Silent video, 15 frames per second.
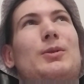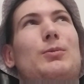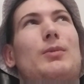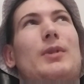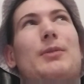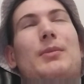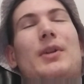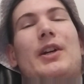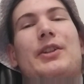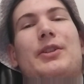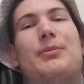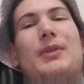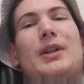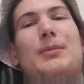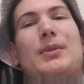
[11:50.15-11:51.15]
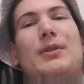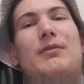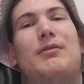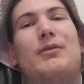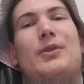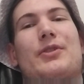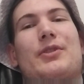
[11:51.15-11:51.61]
1 month maybe
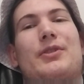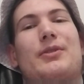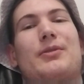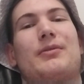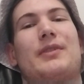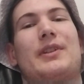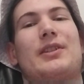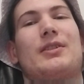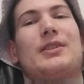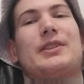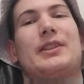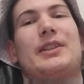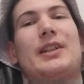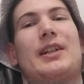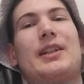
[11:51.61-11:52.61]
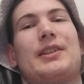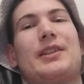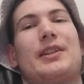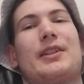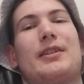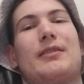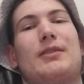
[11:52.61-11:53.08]
of watching 2 videos a day and
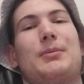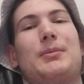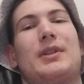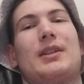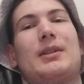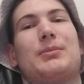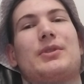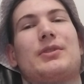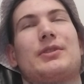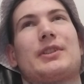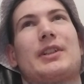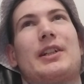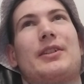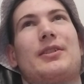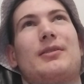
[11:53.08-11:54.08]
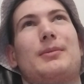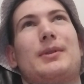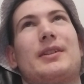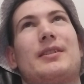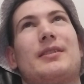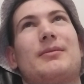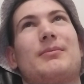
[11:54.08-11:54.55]
then I will be up to schedule
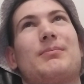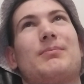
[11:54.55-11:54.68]
but